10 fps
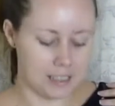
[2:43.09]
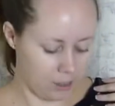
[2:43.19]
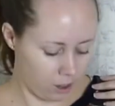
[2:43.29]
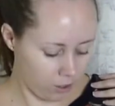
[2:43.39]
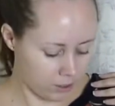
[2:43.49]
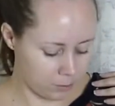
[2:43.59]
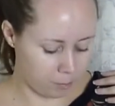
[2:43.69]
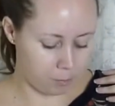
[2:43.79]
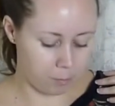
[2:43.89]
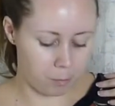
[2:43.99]
It looks
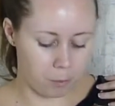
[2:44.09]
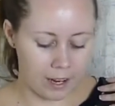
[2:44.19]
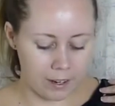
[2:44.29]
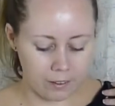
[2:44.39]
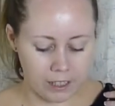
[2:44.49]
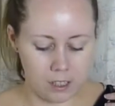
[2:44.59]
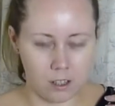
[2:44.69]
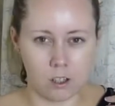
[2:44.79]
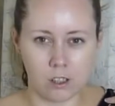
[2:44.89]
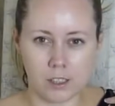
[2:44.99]
browny
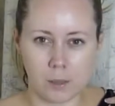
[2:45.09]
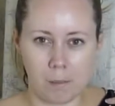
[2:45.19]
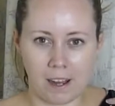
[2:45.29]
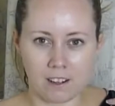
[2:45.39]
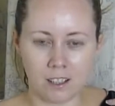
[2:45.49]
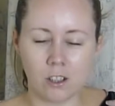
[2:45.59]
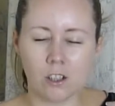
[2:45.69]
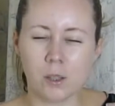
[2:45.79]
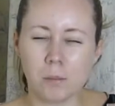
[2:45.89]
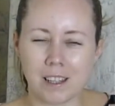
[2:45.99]
colour, the background
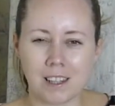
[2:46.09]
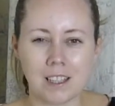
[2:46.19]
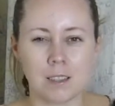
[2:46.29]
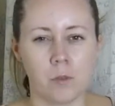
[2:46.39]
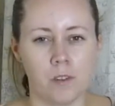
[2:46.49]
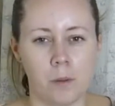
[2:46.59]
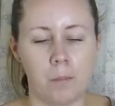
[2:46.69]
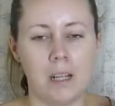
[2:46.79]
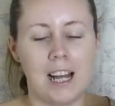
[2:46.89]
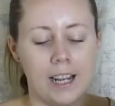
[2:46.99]
colour, but I think it's more of a
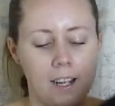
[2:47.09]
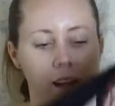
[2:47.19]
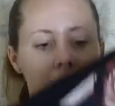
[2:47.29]
black.